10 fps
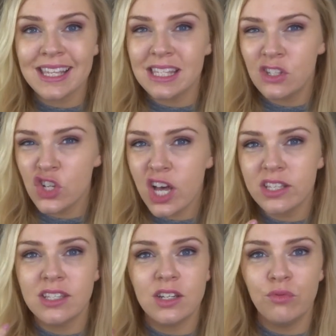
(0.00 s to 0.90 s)
It's
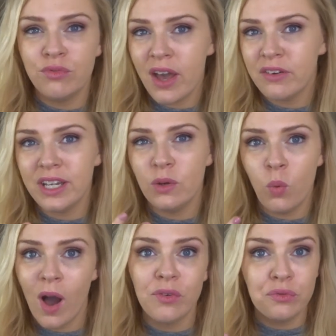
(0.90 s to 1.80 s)
just very
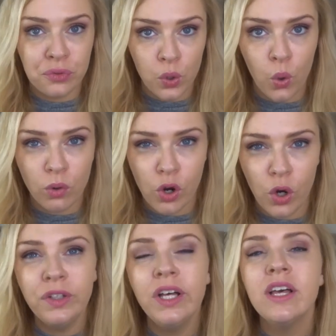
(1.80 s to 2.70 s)
white
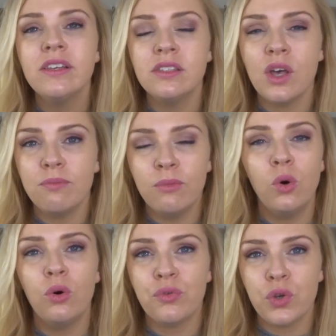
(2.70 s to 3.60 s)
floral, so
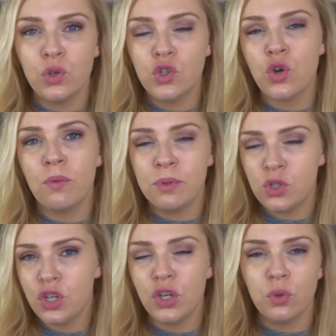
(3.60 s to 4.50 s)
more for your Jean
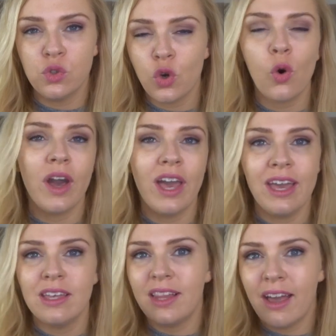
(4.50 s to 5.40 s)
Patou
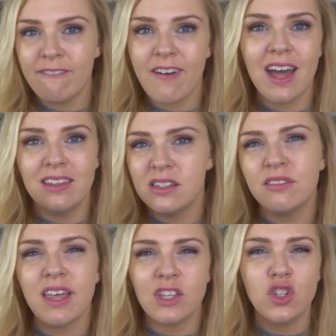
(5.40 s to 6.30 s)
Joy like fans
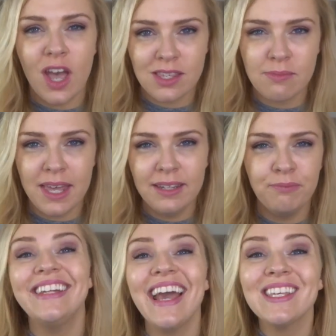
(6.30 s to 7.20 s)
of that jasmine.
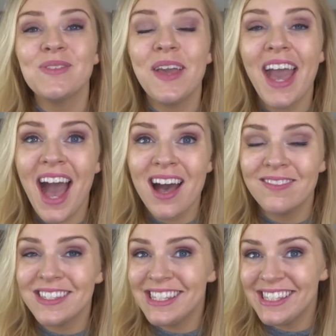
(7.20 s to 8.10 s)
Next we have
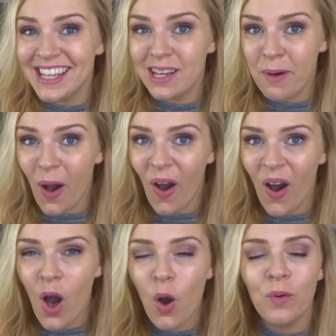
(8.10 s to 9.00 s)

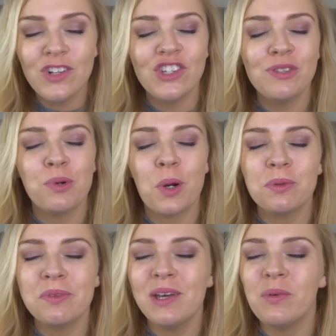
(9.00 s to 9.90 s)
Cinnabar, which is
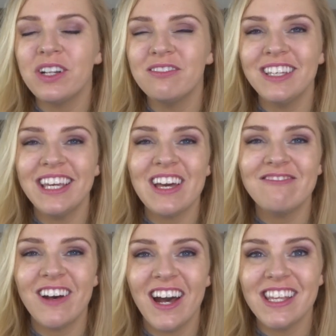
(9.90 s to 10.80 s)
probably one of the
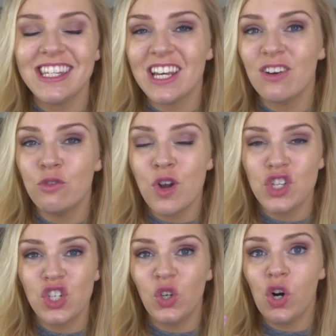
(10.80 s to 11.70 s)
first
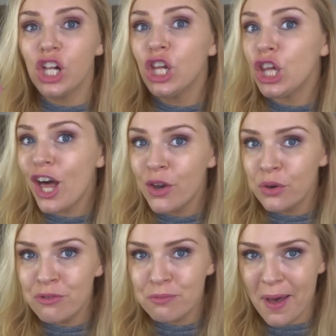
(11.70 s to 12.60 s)
original
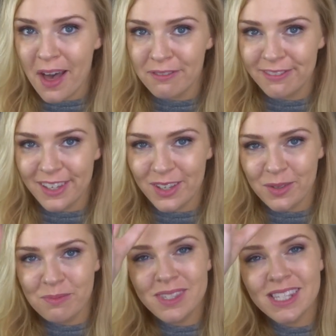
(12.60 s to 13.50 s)
clove perfumes.